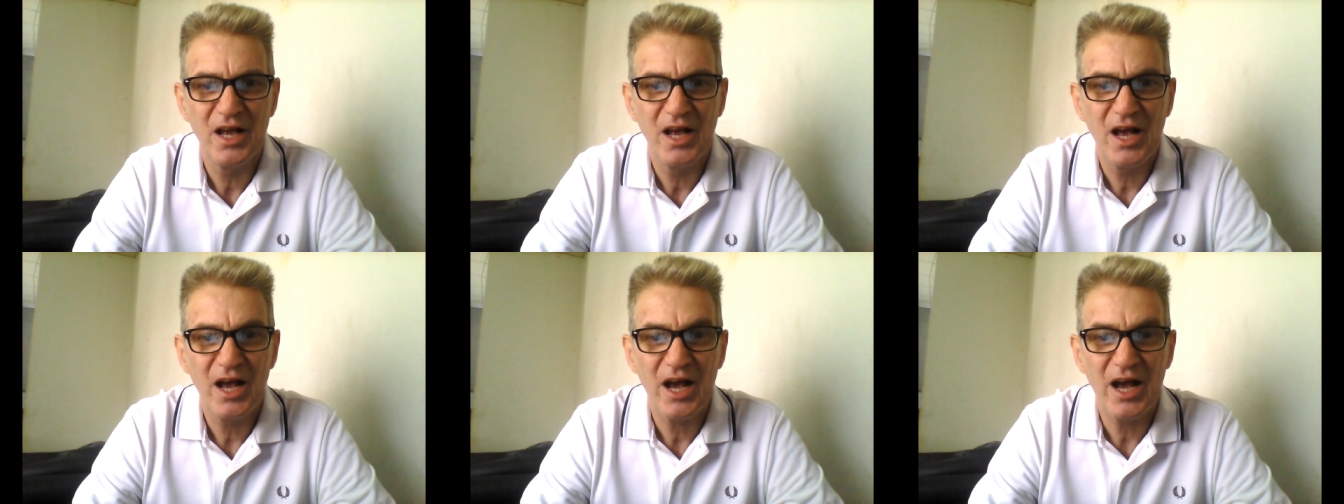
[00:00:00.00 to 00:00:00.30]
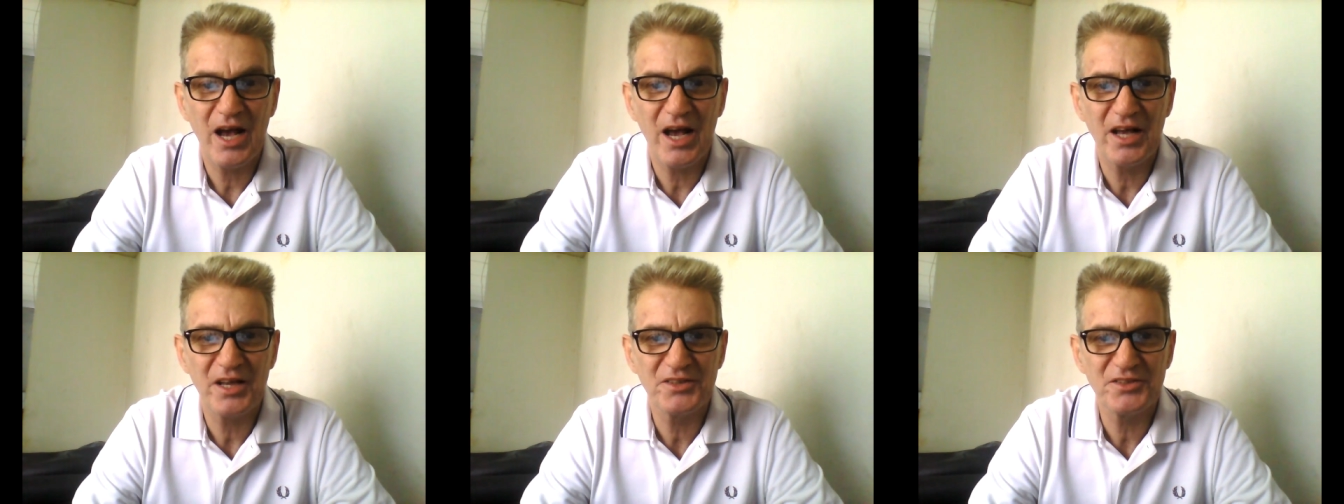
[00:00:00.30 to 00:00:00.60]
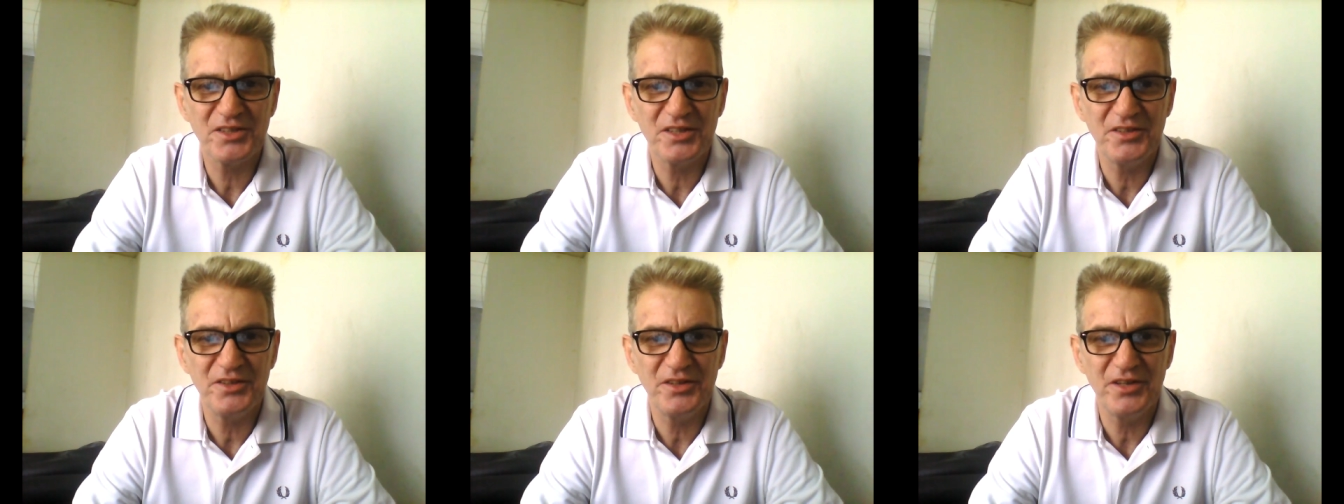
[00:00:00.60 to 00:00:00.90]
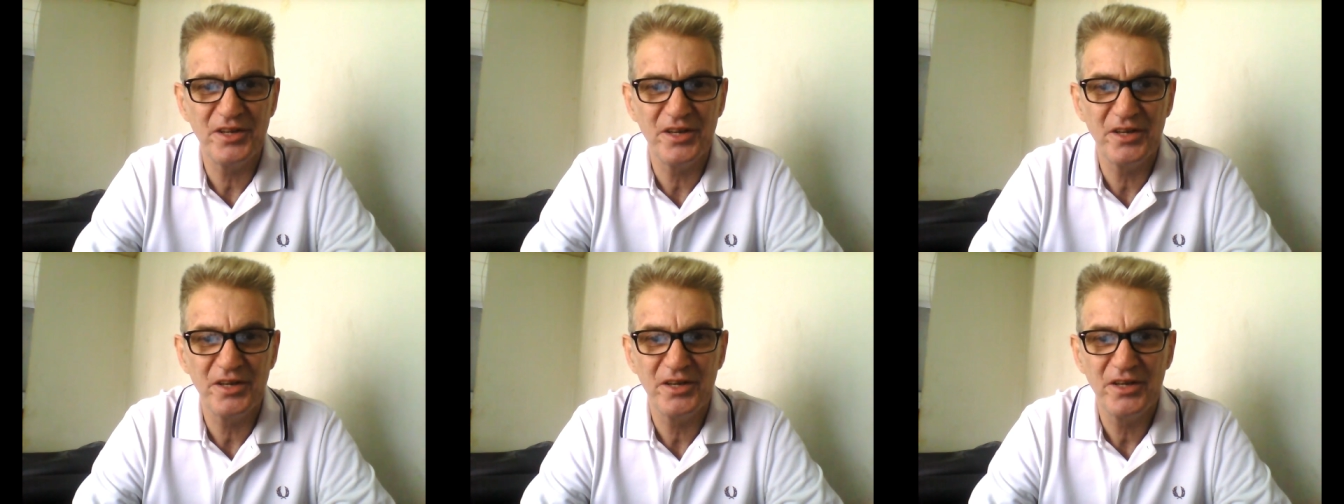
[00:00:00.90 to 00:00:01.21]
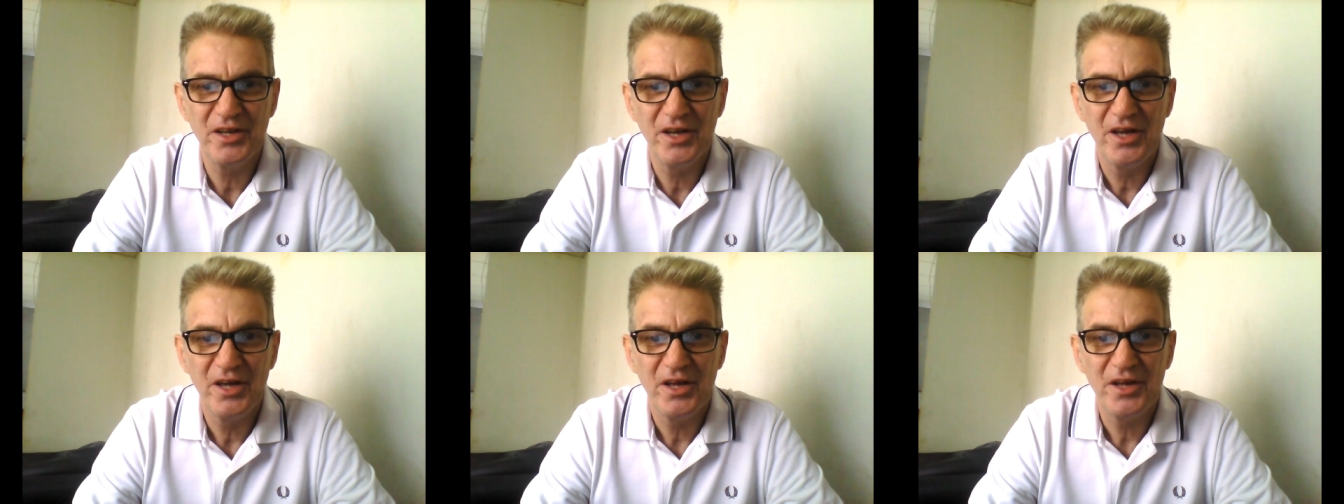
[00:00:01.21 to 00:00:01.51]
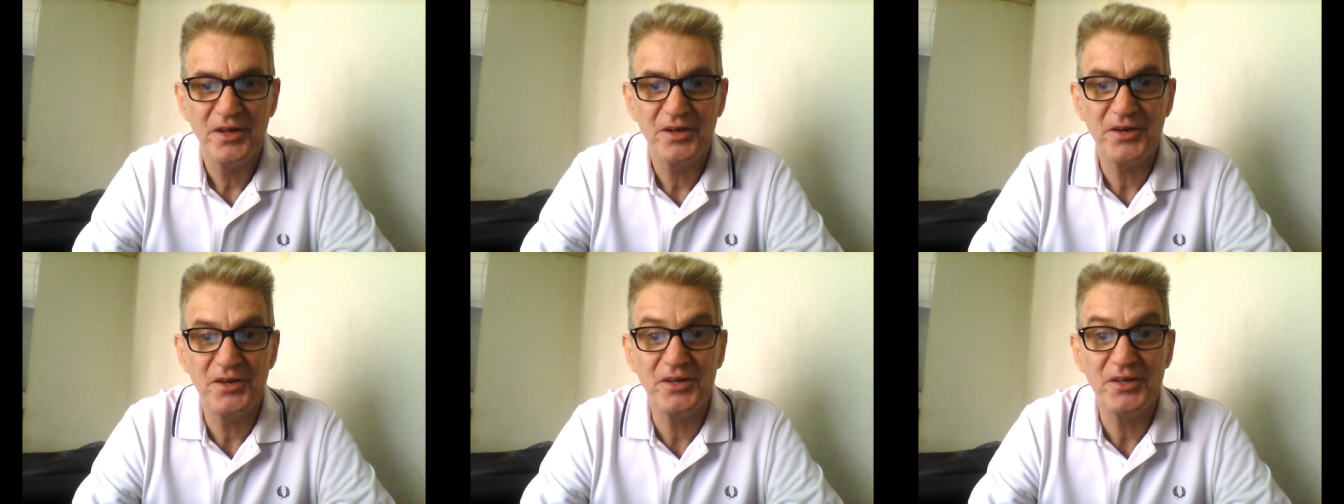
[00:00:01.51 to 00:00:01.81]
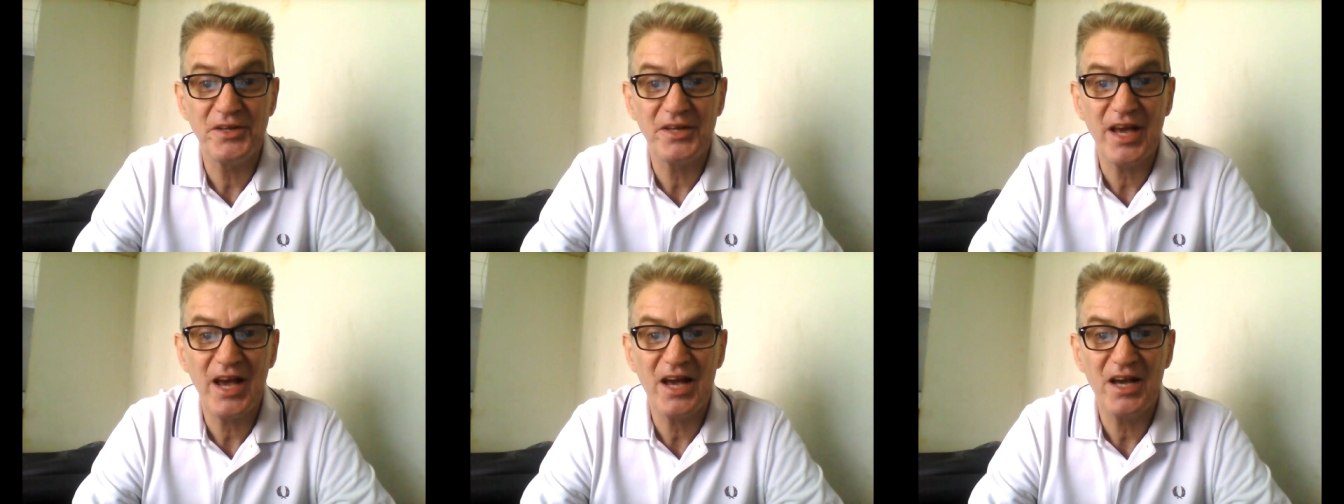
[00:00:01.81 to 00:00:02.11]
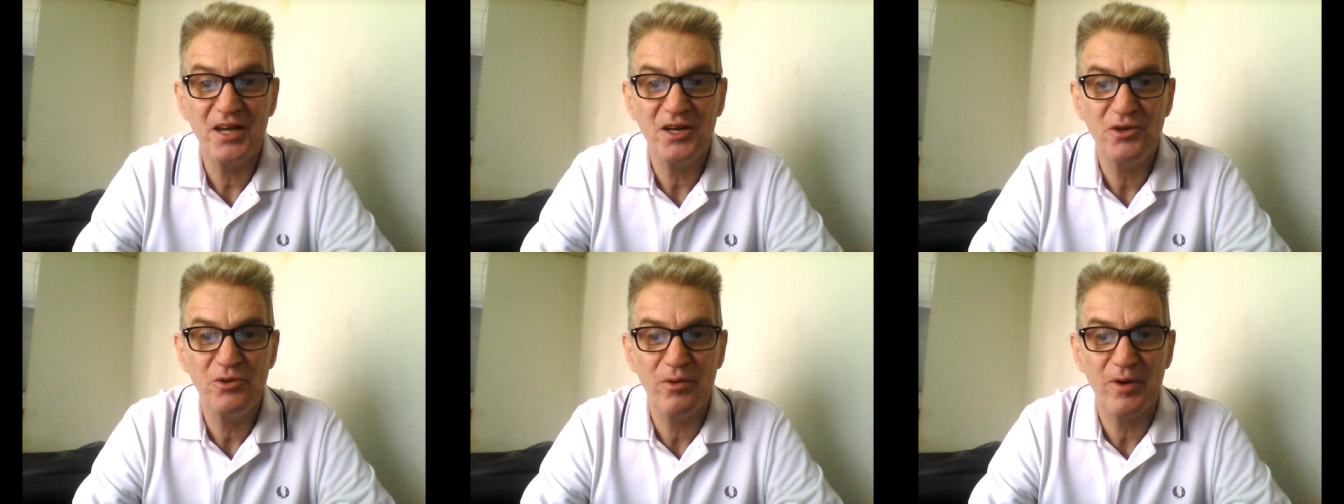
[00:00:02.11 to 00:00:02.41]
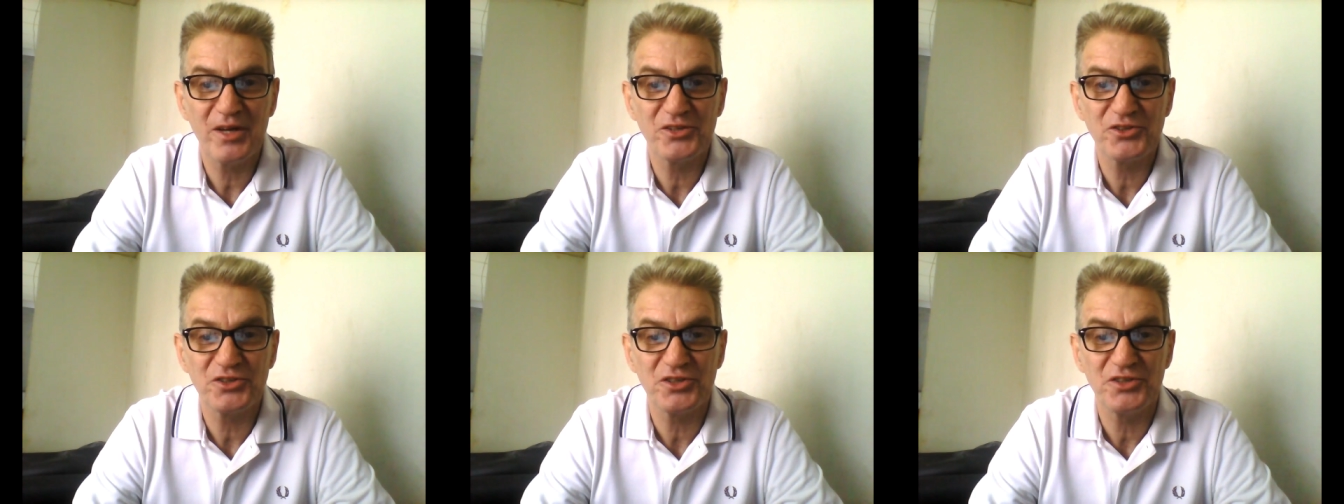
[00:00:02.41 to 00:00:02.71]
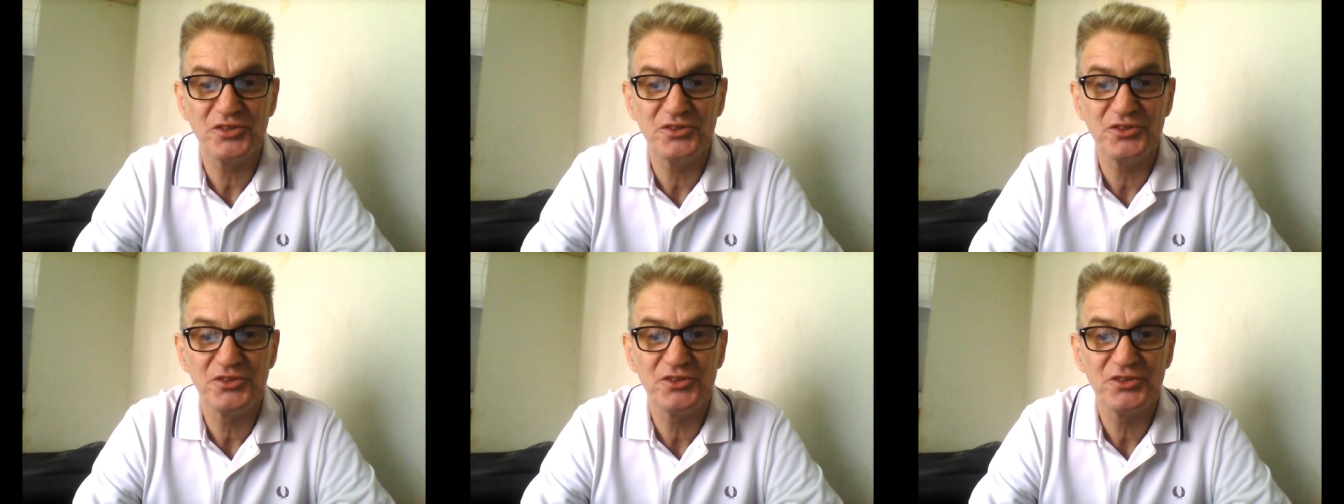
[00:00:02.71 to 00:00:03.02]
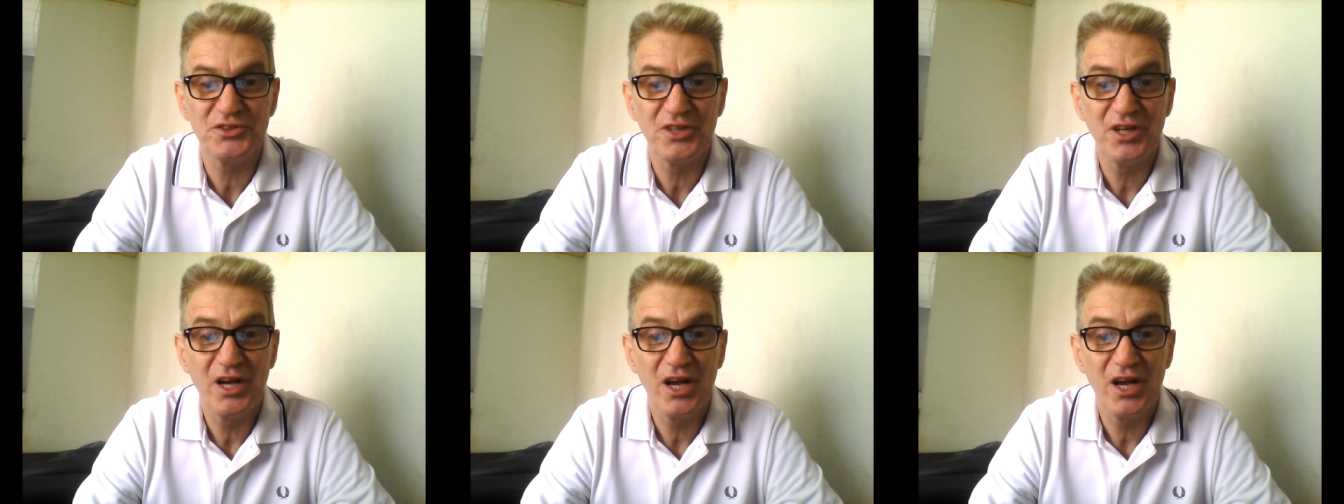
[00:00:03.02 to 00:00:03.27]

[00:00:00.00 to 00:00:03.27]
as in the ru yang questions.